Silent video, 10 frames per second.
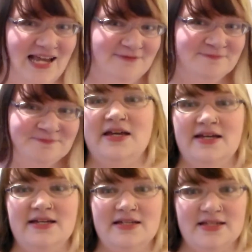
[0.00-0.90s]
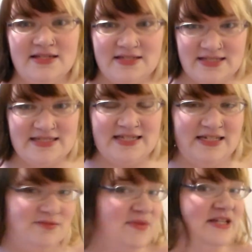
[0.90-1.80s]
the day. Since I
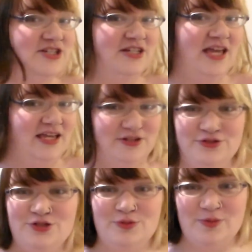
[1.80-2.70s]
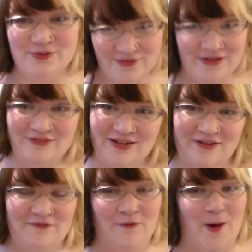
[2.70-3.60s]
didn't mention a YouTuber
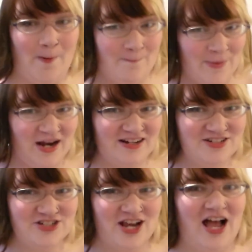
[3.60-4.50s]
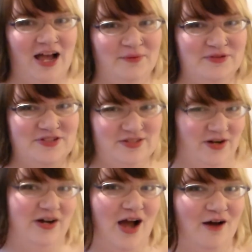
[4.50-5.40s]
favorite for March, I will
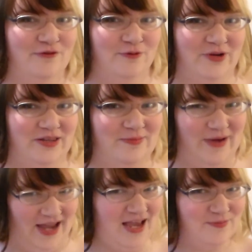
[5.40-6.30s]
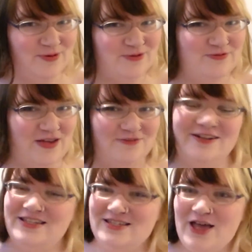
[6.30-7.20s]
start off with my April
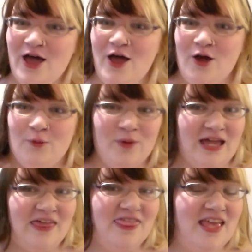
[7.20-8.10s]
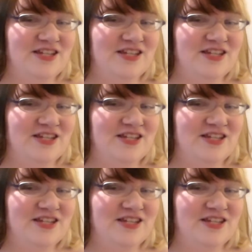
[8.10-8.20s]
favorites with